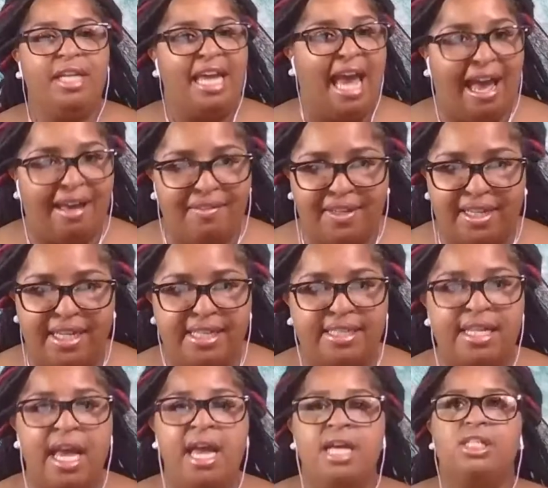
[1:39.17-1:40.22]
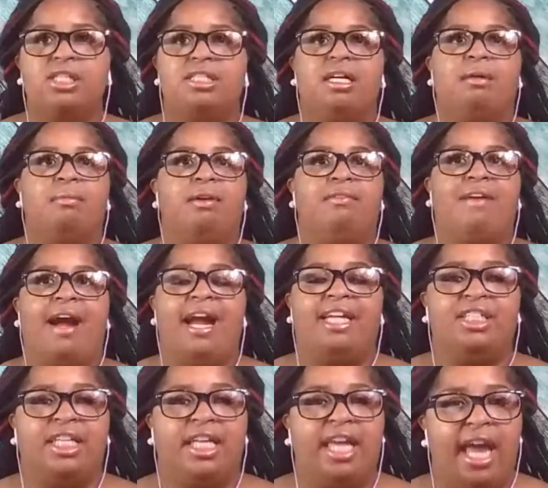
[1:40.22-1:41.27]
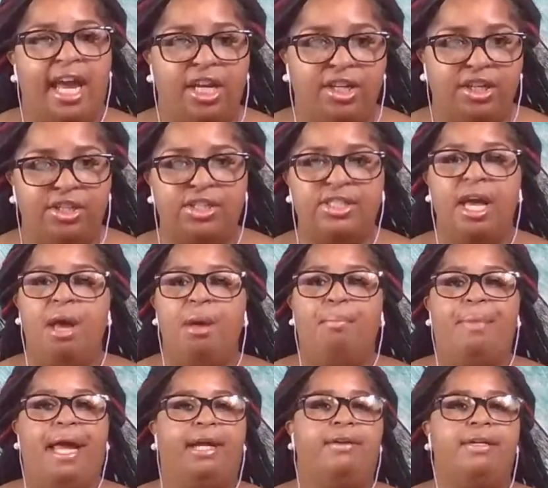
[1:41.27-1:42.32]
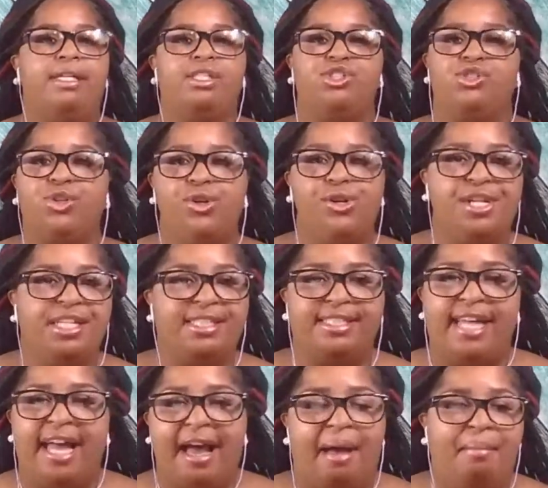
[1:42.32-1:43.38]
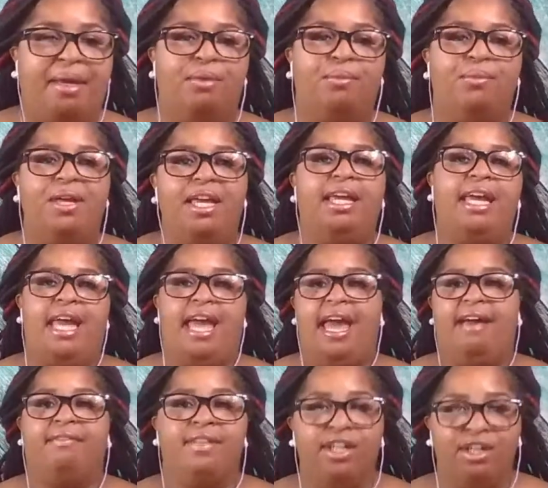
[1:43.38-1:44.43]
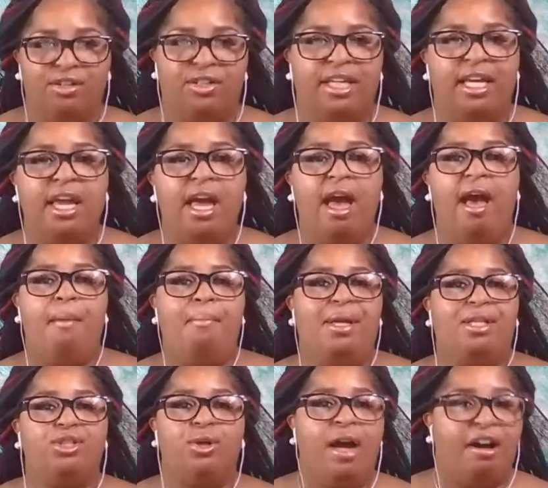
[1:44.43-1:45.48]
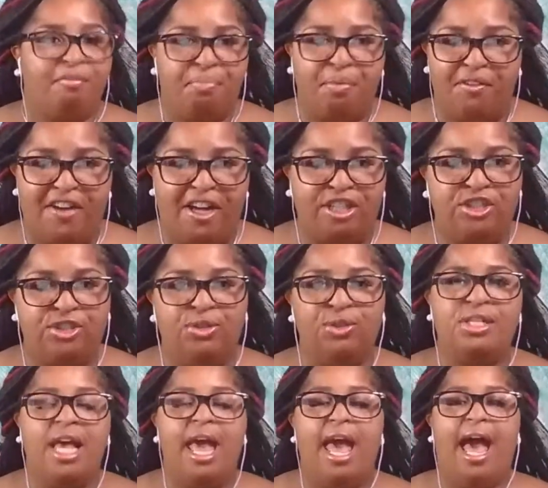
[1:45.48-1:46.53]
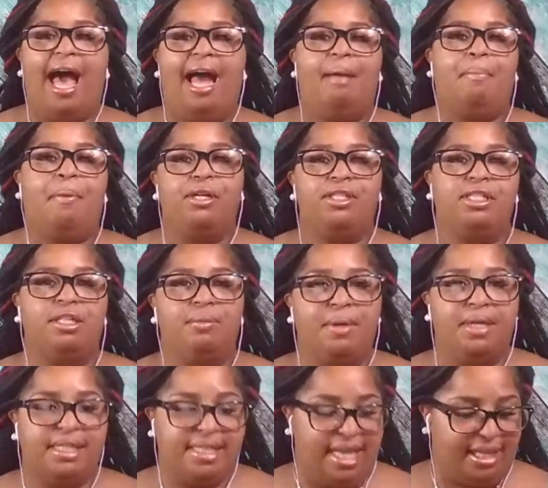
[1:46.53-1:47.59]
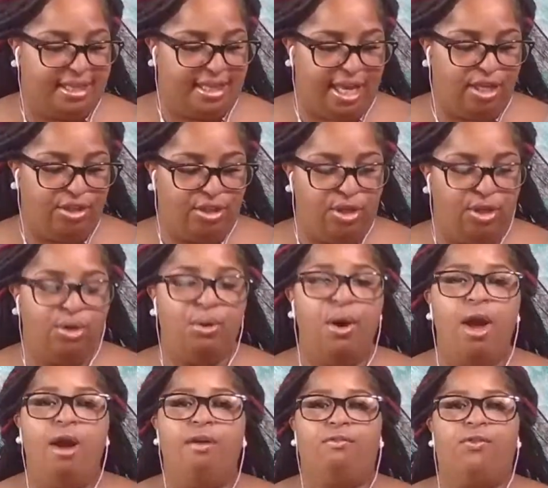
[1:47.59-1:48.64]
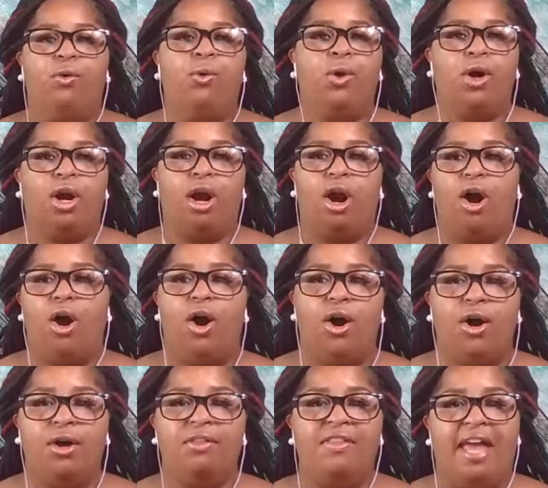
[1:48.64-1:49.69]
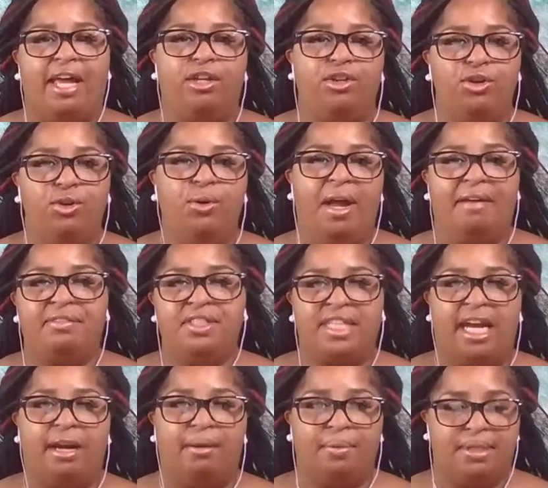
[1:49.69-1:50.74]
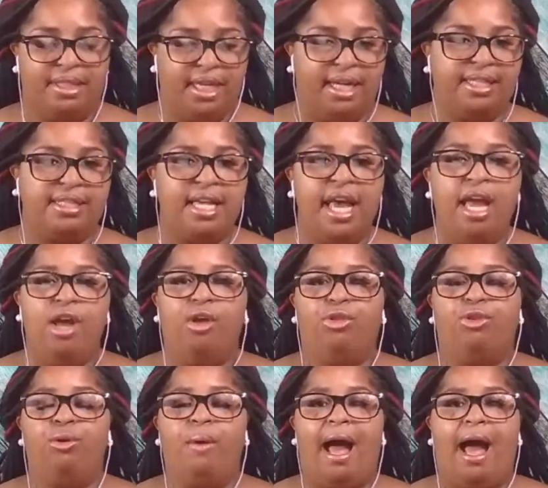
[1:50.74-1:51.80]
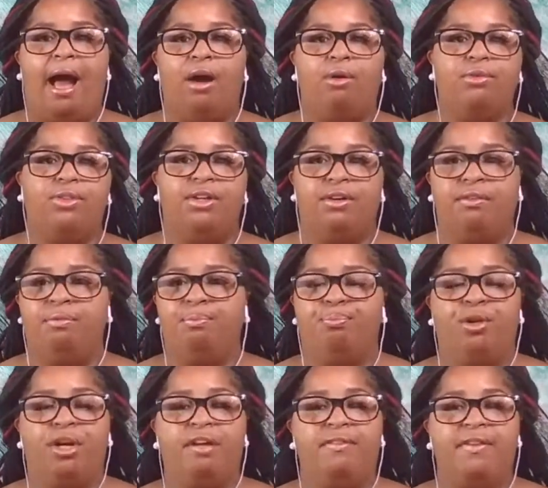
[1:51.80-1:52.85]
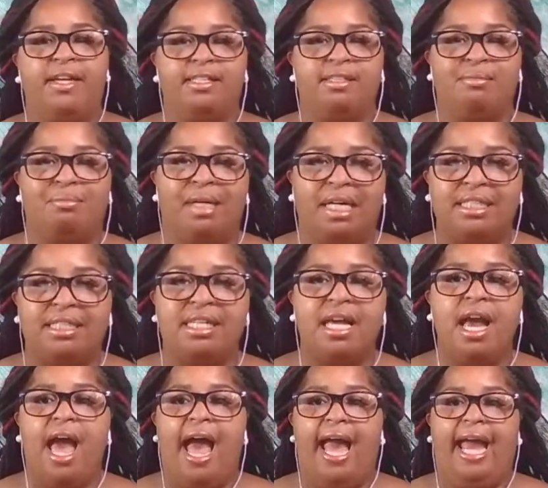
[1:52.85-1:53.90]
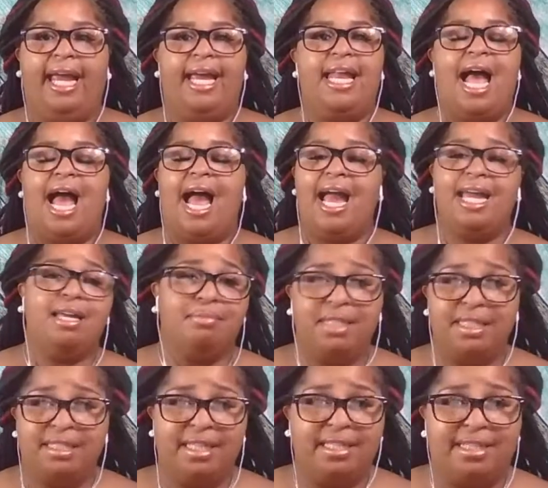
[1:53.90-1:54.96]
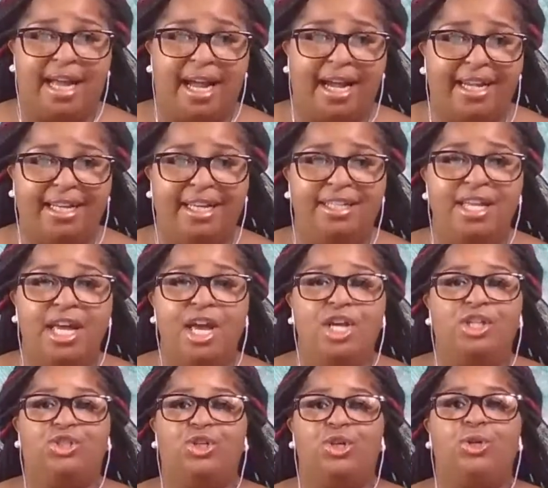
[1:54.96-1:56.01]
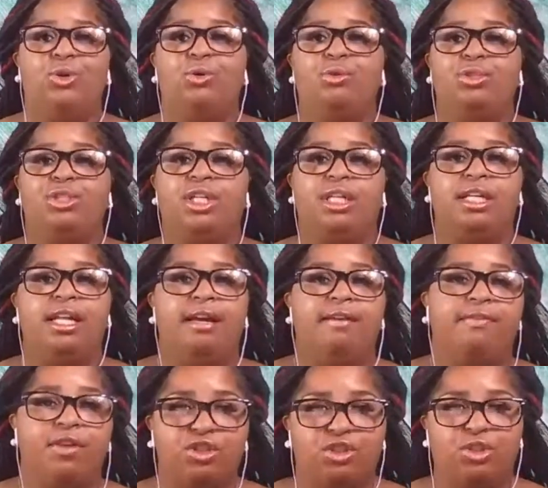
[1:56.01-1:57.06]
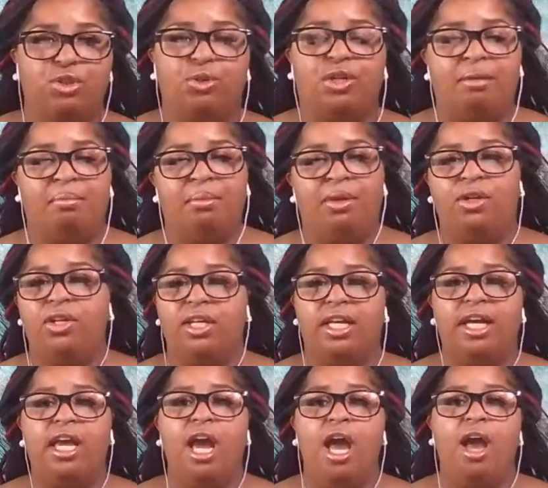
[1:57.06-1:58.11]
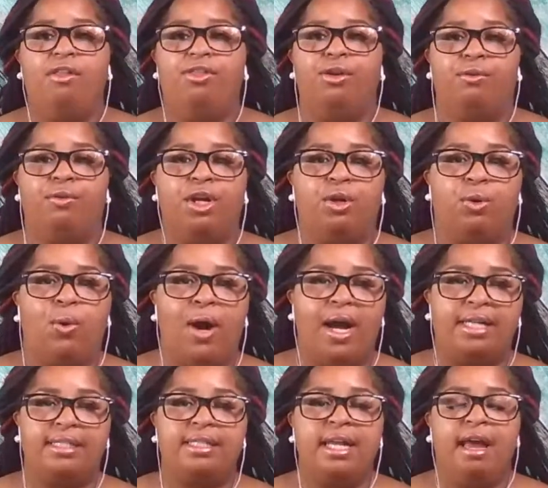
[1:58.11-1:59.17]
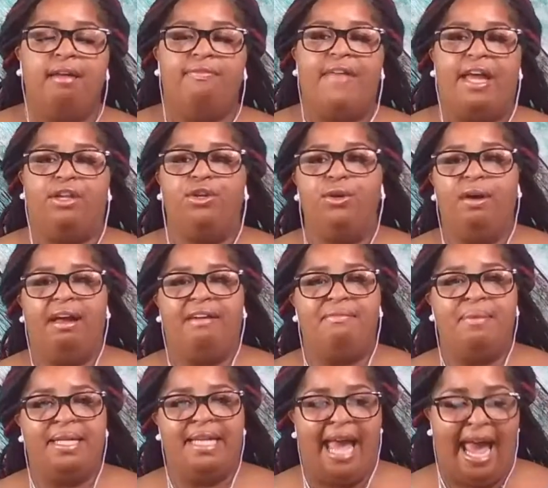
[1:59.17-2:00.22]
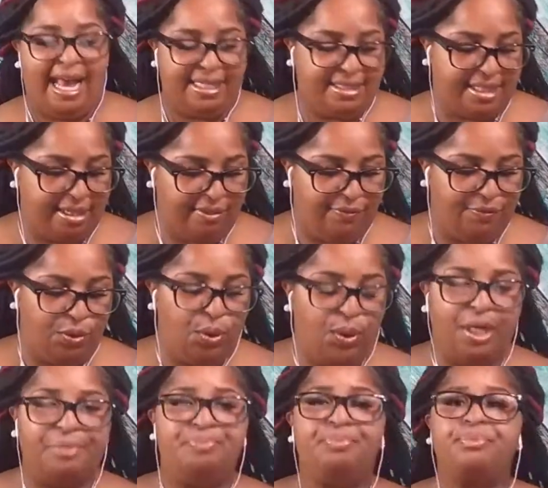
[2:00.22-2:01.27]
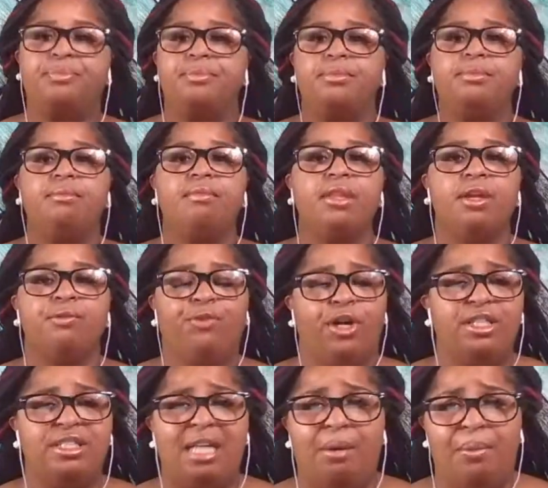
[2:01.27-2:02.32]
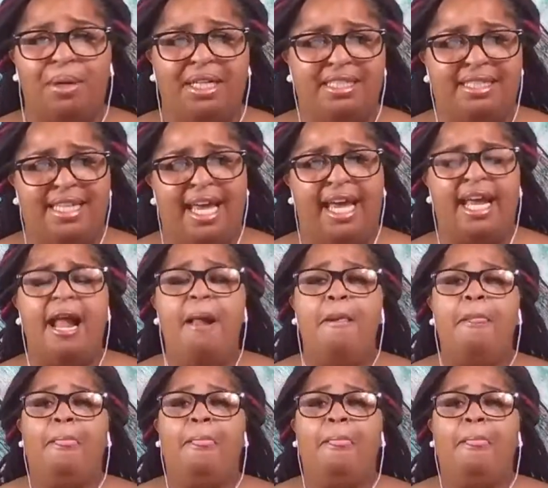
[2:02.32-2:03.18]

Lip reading: advocates, some of our educators, parents, students. We have literally mental health professionals. I personally want to say thank you for all that you have shared with us throughout the previous months. And I am just excited to deliver to community the requests that you have been asking for. First, I want to say